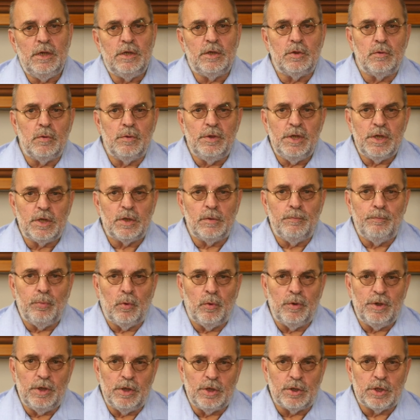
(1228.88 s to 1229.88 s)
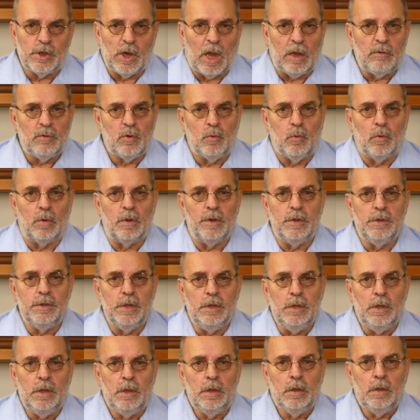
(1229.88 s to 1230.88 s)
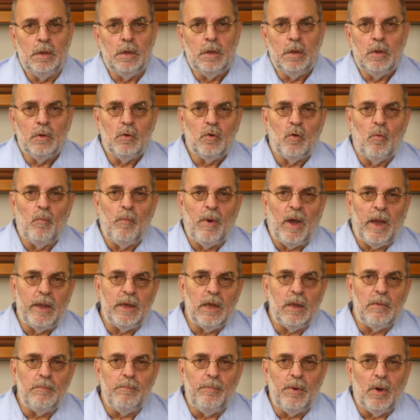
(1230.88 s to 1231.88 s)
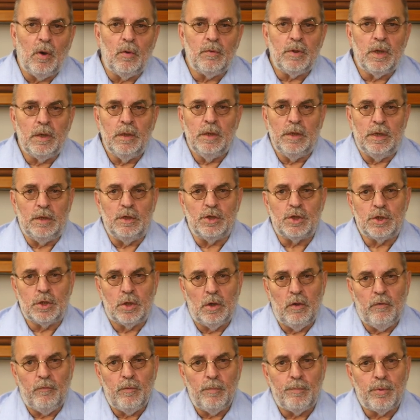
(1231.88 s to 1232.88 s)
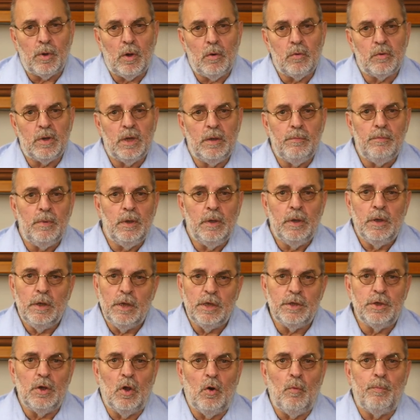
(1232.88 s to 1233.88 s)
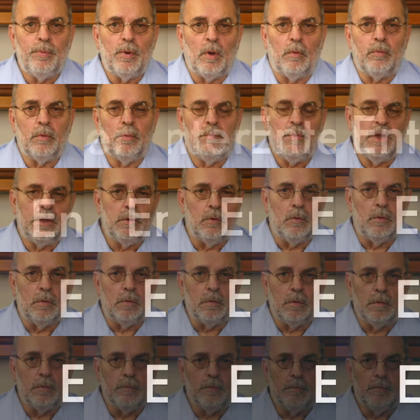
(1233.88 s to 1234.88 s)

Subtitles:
leads to disappointing sound quality, combining both in a server program is no problem at all.